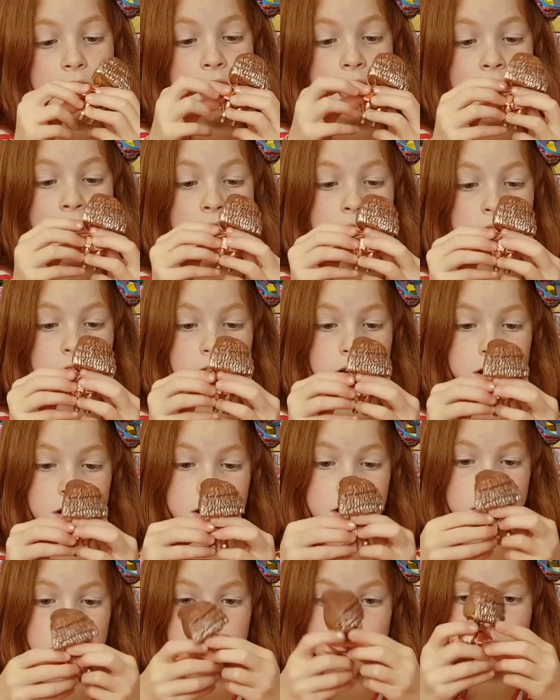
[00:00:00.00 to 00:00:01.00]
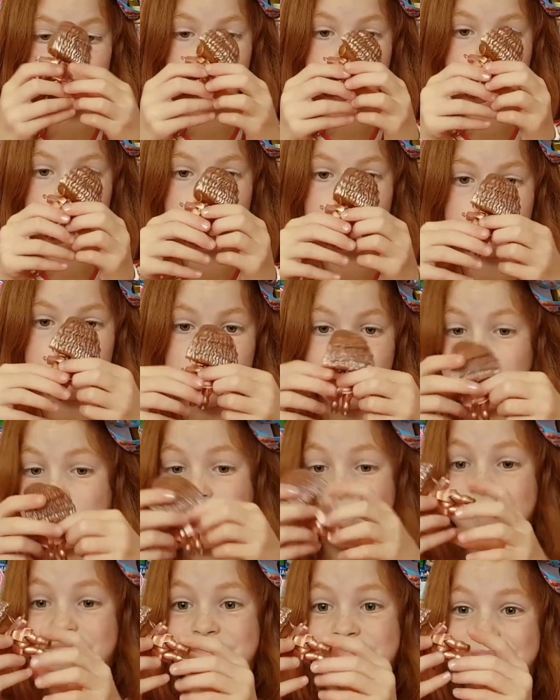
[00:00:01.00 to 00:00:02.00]
And secondly, um, I
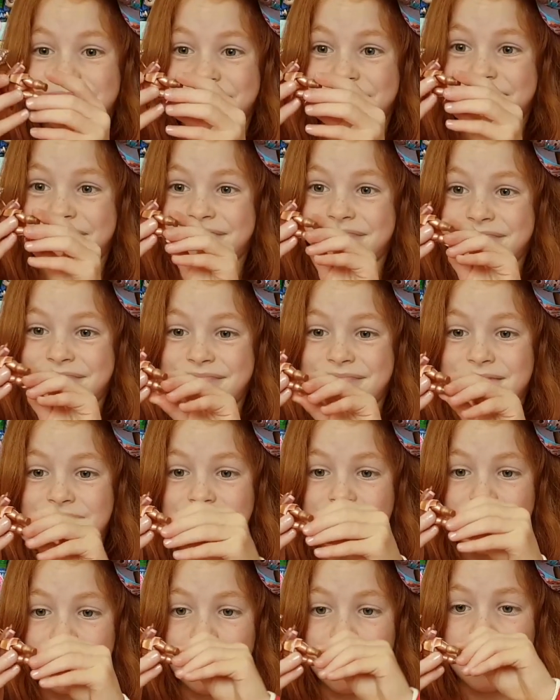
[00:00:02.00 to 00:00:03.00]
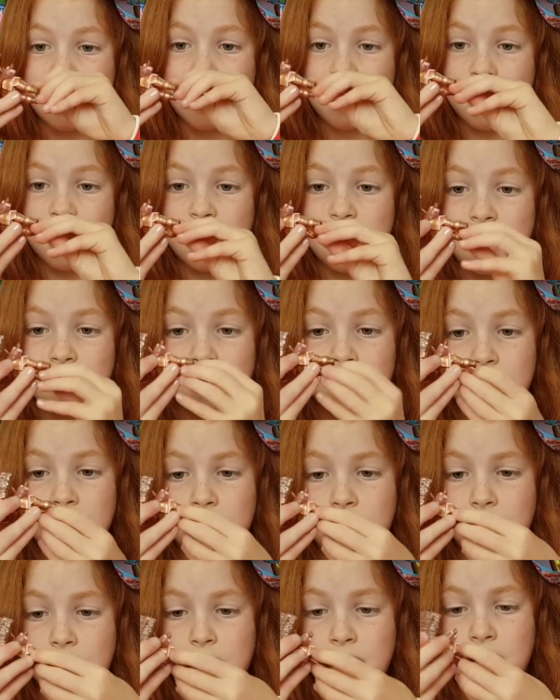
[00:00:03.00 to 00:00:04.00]
think it's just even better than we
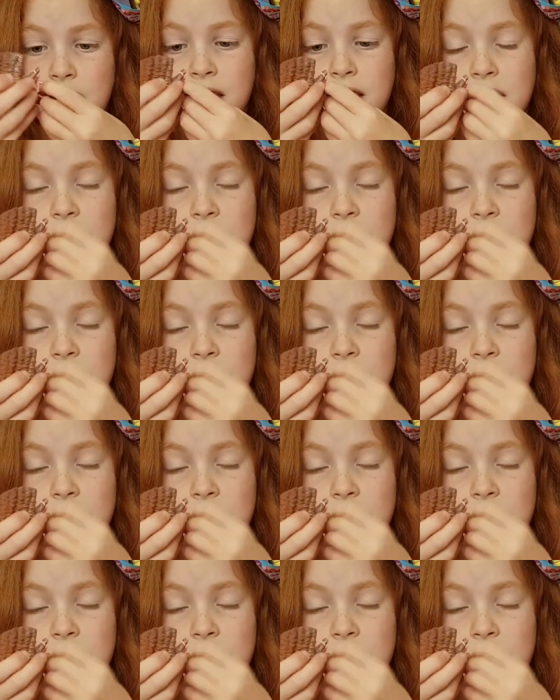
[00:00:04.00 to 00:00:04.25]
expected.